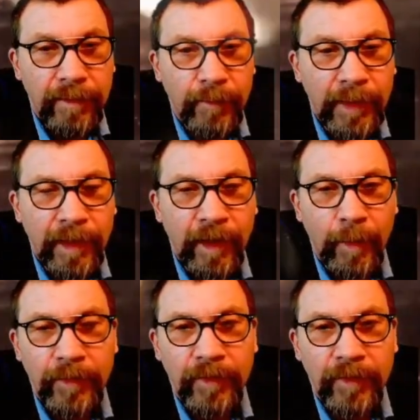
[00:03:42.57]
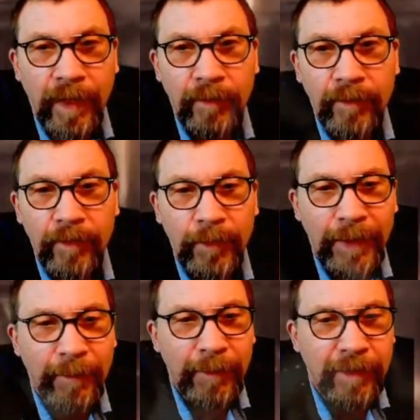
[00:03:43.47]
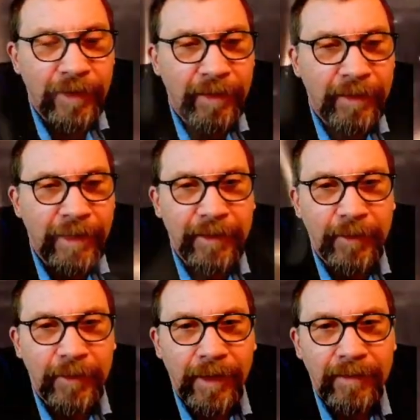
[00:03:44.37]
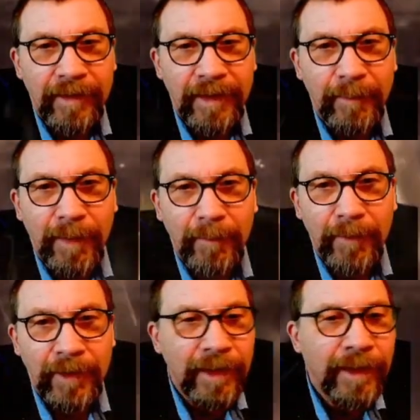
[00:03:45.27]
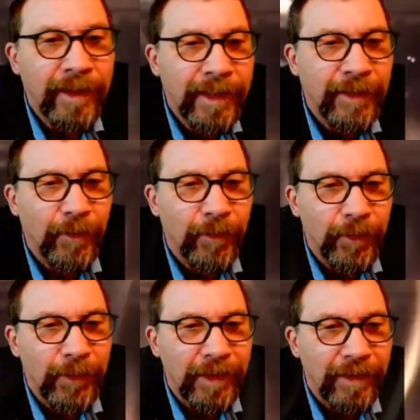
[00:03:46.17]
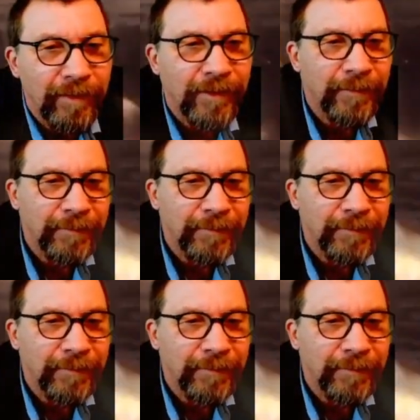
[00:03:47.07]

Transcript: really helps us out. So I want to say thank you to that team member. He knows who he is.